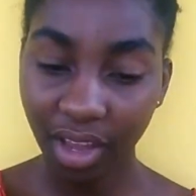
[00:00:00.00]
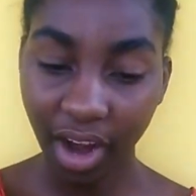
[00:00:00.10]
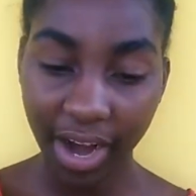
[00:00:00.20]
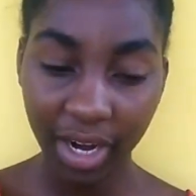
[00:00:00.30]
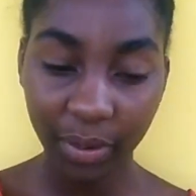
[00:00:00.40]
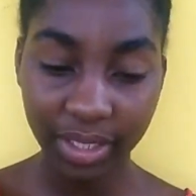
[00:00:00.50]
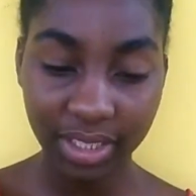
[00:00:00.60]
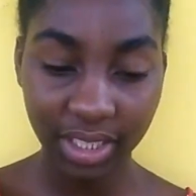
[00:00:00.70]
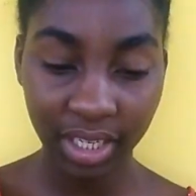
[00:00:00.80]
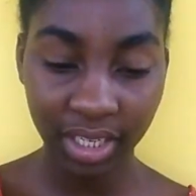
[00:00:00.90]
Alright,
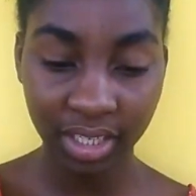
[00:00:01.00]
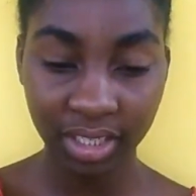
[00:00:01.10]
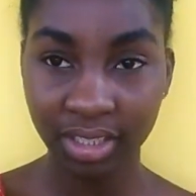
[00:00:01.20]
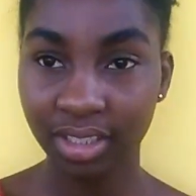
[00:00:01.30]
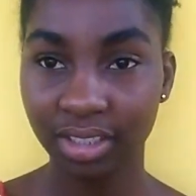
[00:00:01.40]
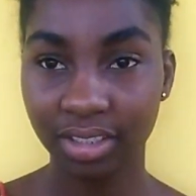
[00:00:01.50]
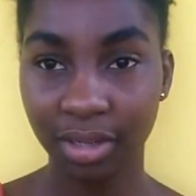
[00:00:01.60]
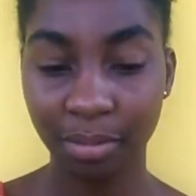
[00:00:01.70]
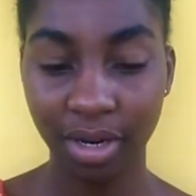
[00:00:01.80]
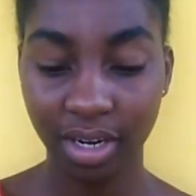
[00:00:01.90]
question
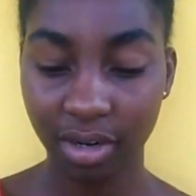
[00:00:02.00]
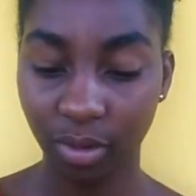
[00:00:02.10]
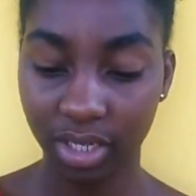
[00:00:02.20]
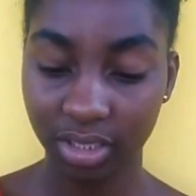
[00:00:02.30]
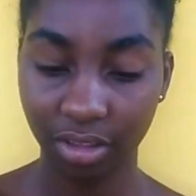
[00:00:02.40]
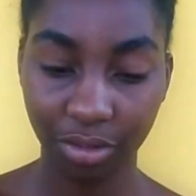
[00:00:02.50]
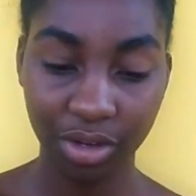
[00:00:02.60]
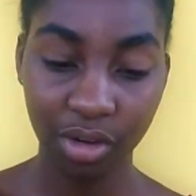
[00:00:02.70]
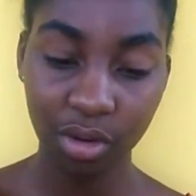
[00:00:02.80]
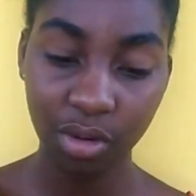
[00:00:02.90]
number what? 3
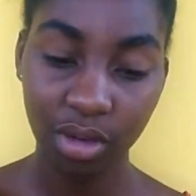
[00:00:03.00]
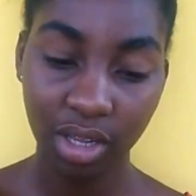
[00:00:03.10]
now?